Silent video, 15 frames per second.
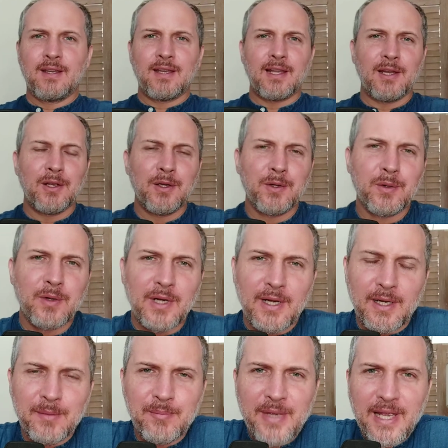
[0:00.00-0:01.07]
Hello,
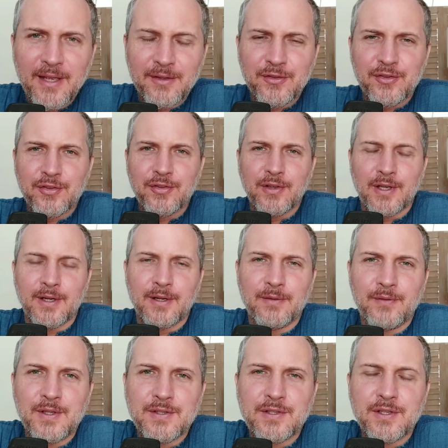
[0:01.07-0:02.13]
I'm Max.
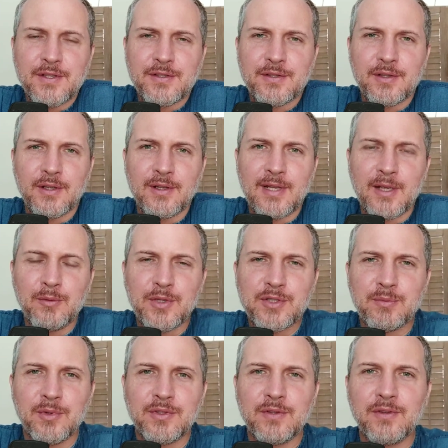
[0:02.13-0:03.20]
This is
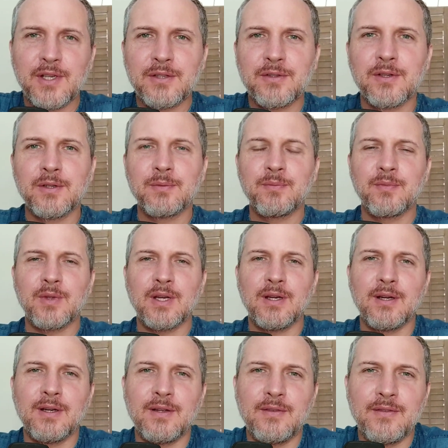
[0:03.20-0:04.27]
Language Motivator,
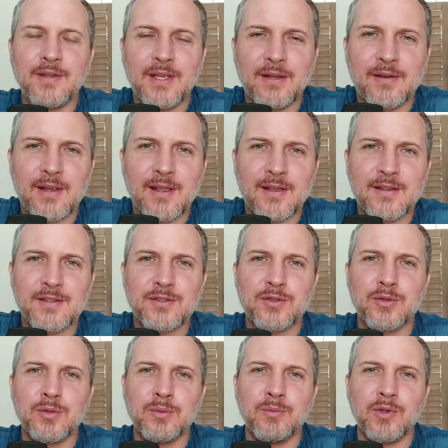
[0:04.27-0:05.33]
and the idea is
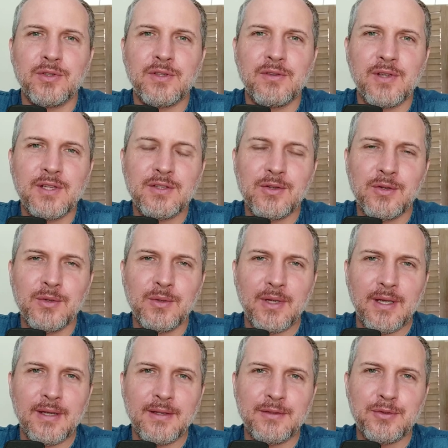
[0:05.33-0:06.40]
to motivate you
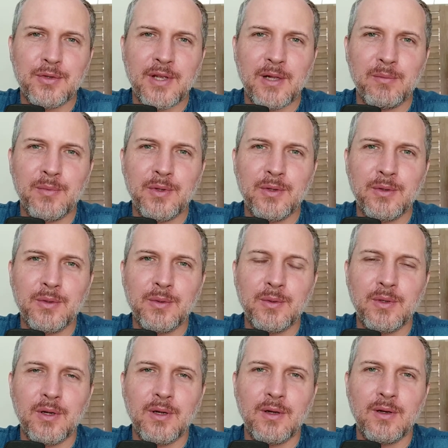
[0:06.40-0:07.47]
and to help
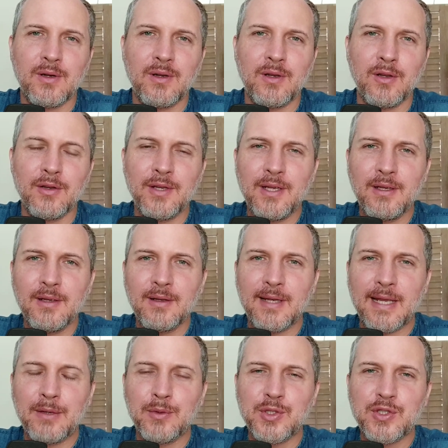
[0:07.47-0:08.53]
you learning
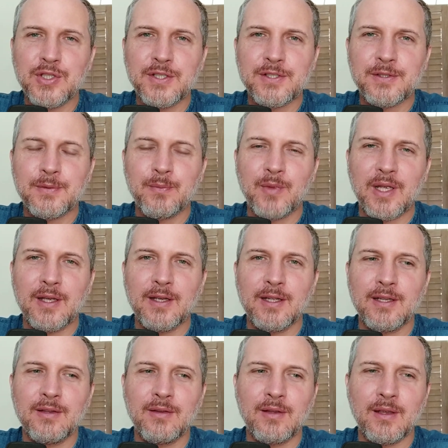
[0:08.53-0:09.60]
languages
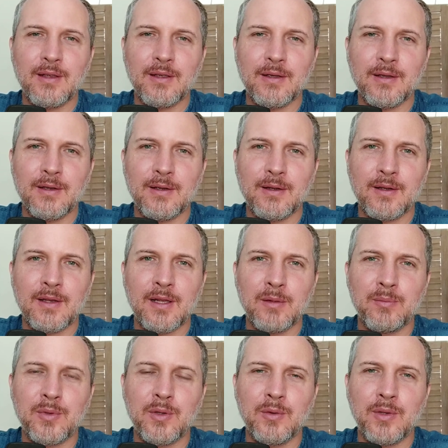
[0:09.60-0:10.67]
and
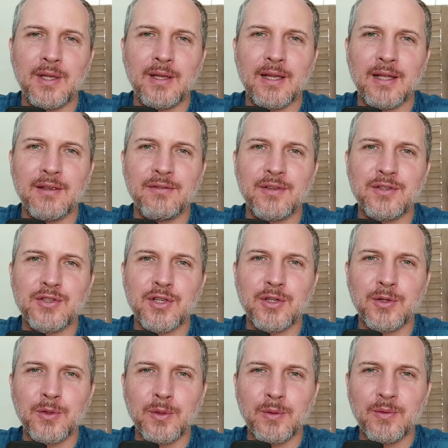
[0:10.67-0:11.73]
help you in life in
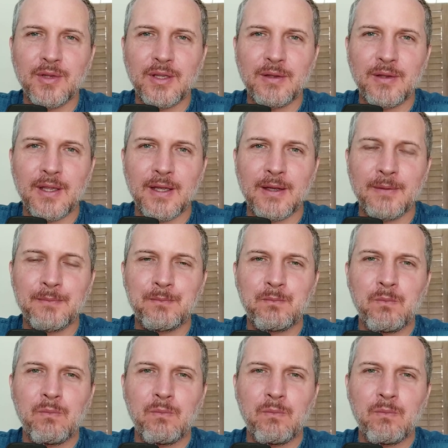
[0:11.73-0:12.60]
general. Yeah,